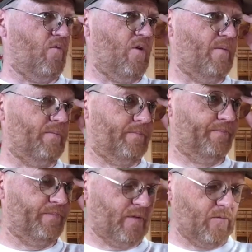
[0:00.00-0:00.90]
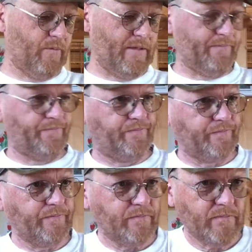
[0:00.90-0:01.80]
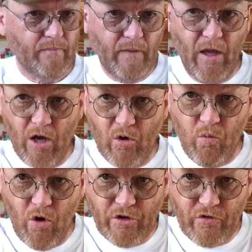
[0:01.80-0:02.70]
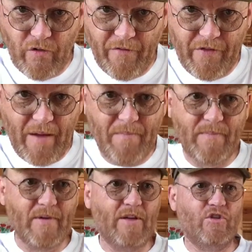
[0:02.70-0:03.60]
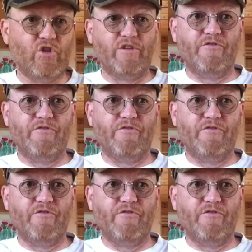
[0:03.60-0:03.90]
worm. Well, a quarter of them just